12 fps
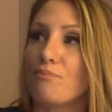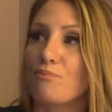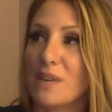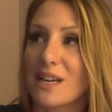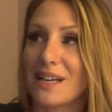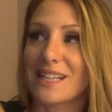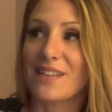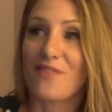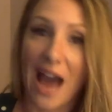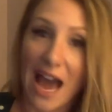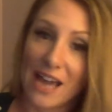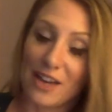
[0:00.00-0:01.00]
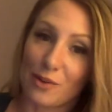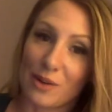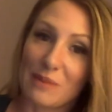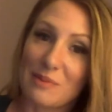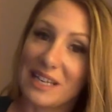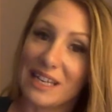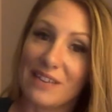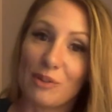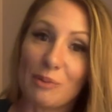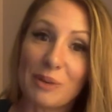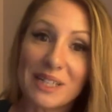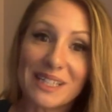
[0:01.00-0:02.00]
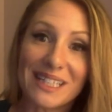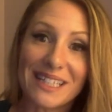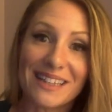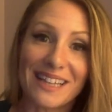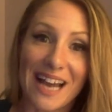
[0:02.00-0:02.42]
because if I don't want to be an evil person,